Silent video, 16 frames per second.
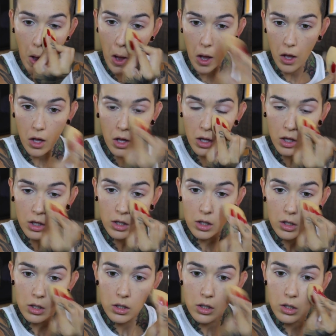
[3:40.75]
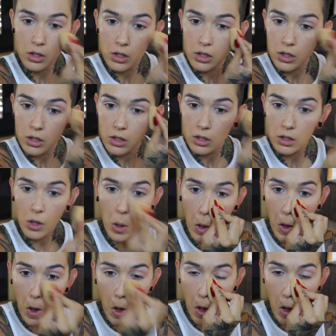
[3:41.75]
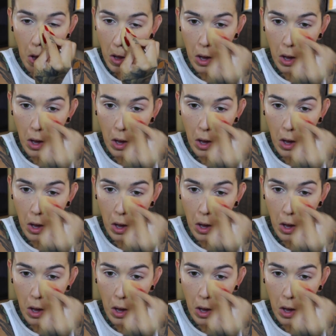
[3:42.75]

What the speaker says: No one is speaking in this clip.